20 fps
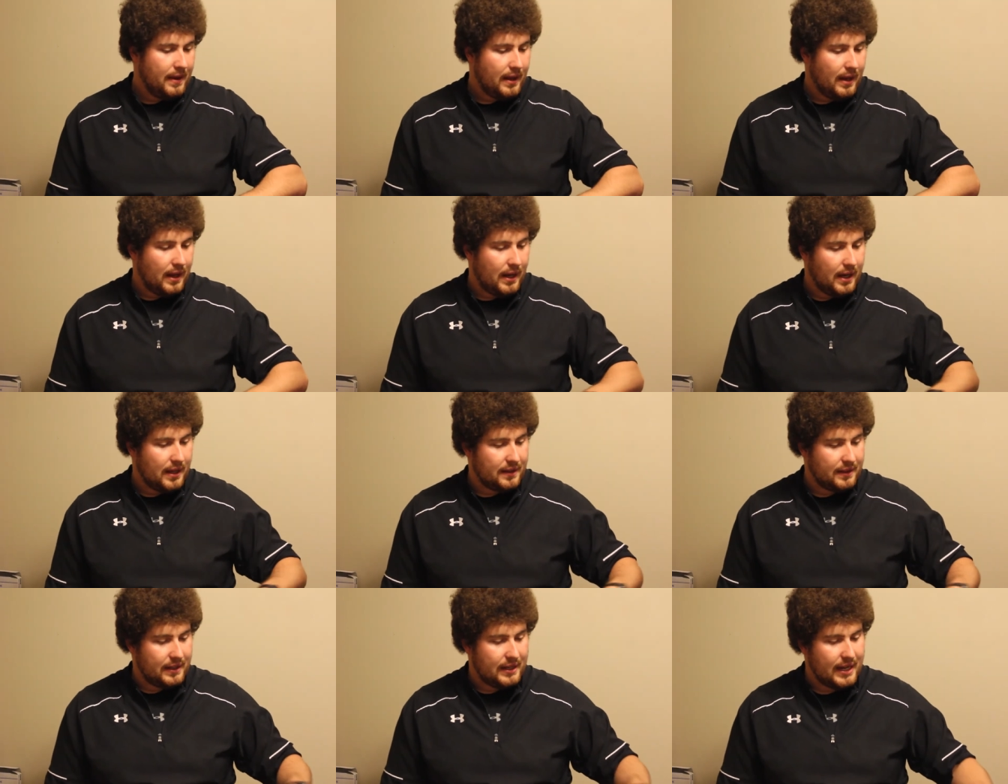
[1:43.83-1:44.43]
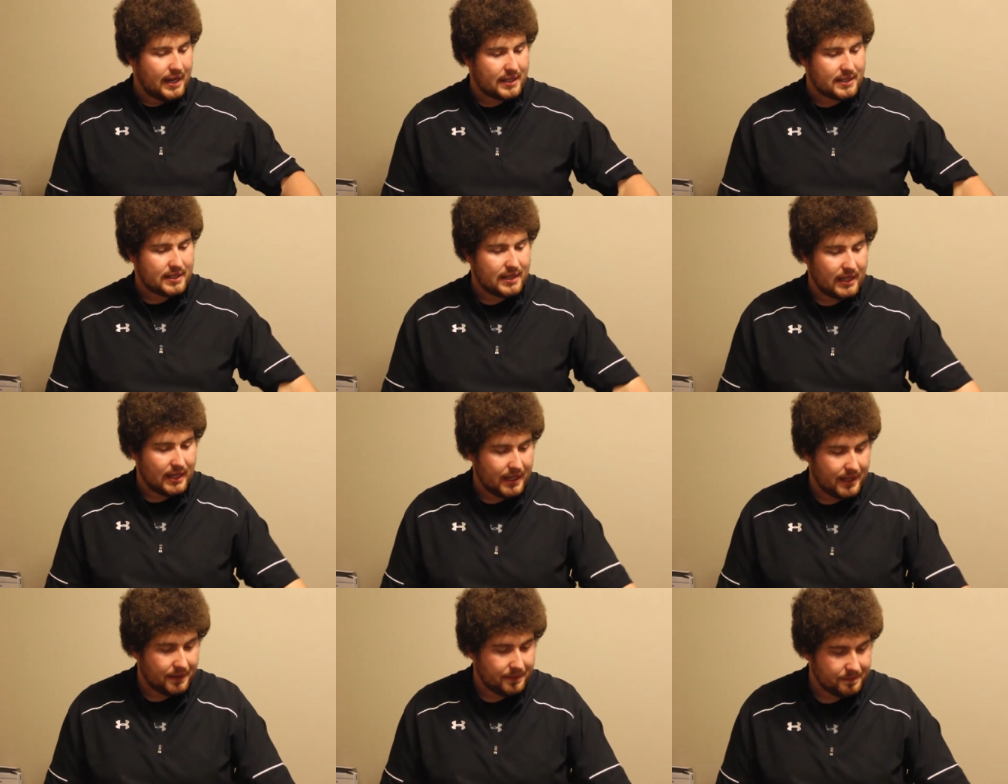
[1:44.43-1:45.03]
the next
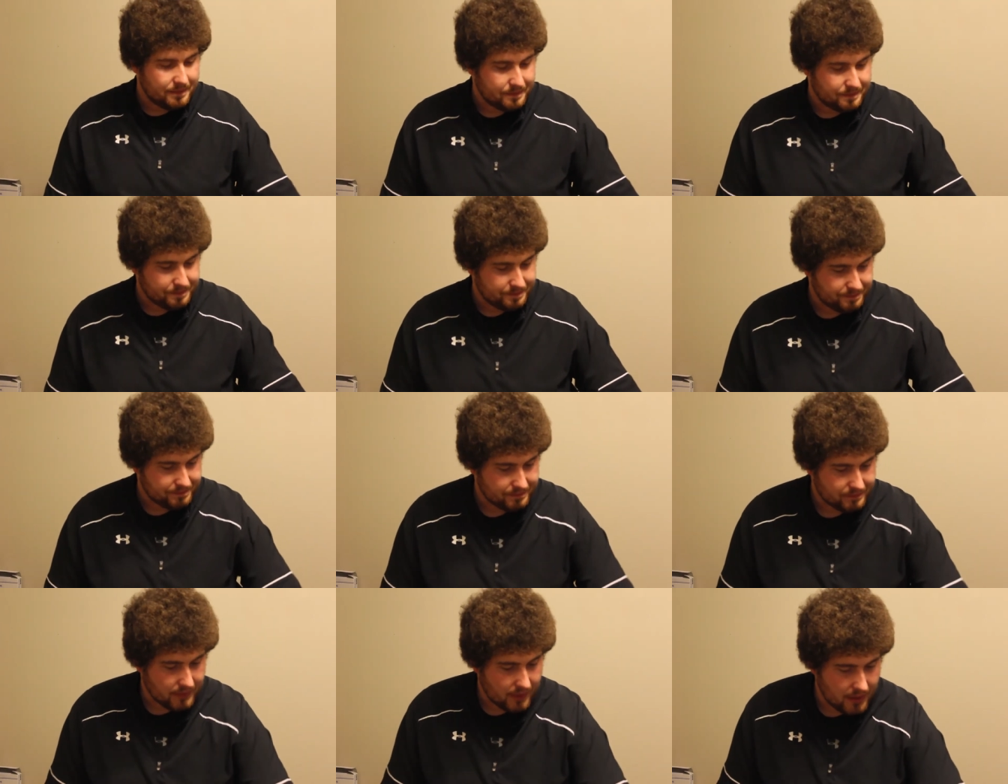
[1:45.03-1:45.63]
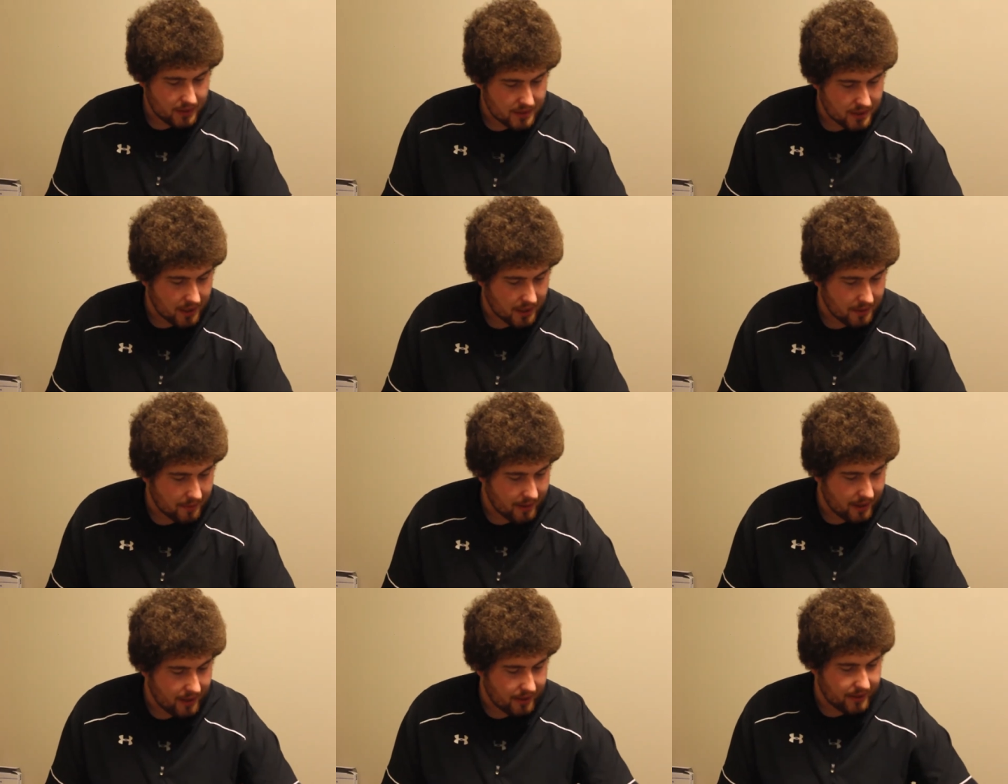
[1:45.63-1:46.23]
thing we're going to talk
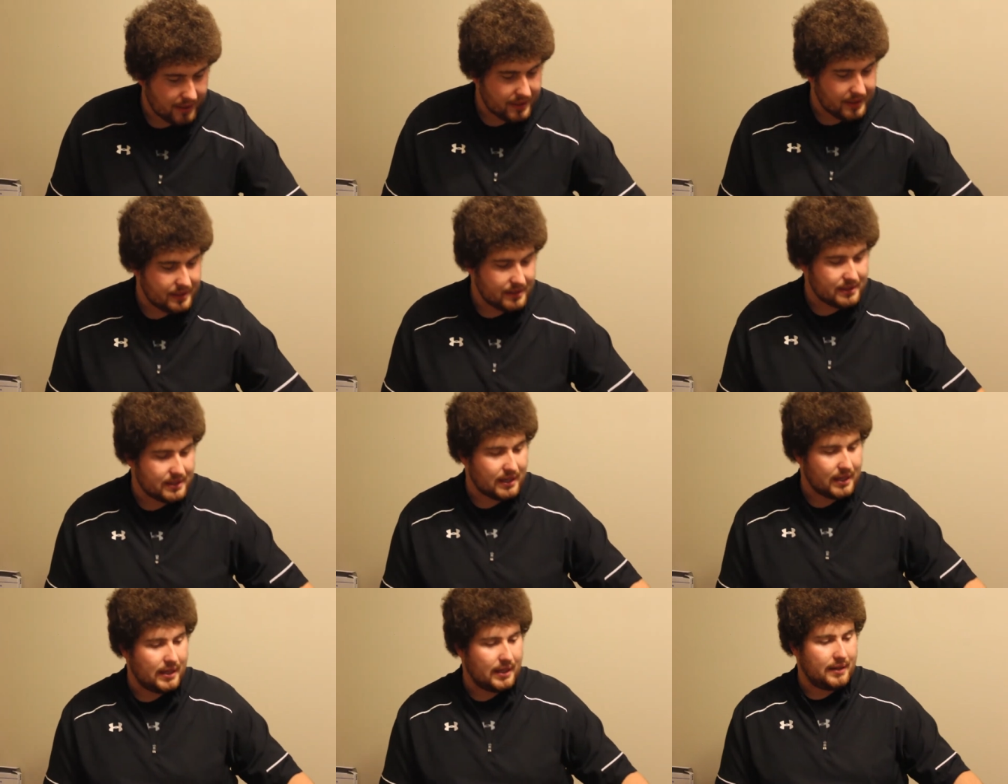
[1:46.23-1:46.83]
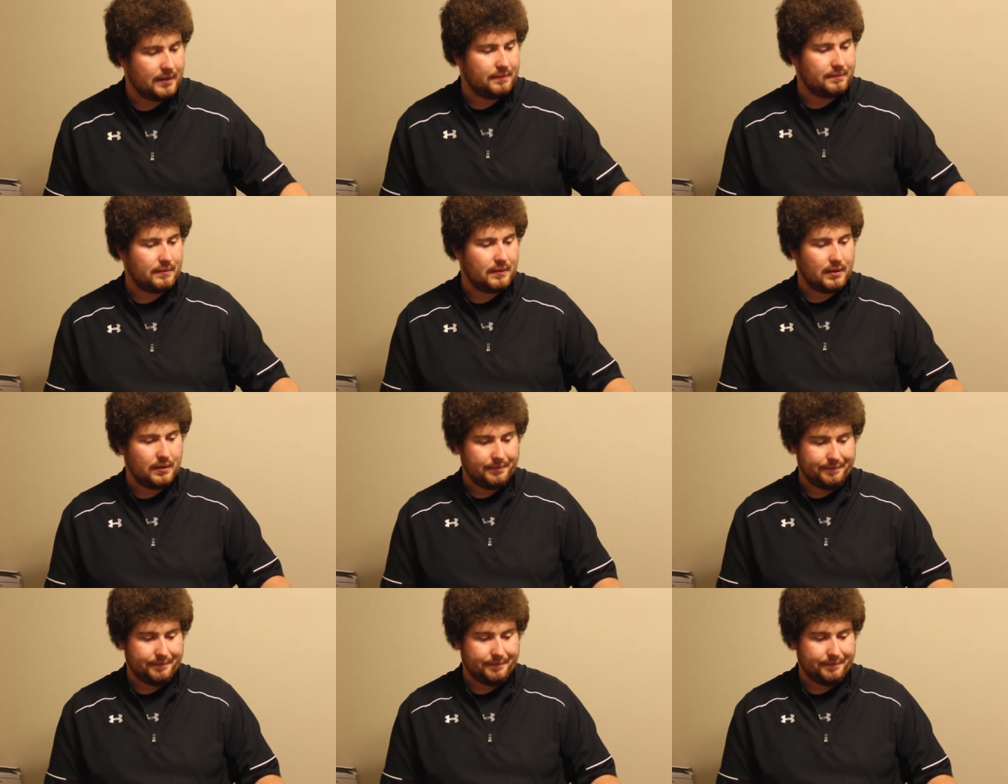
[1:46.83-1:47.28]
about is as um,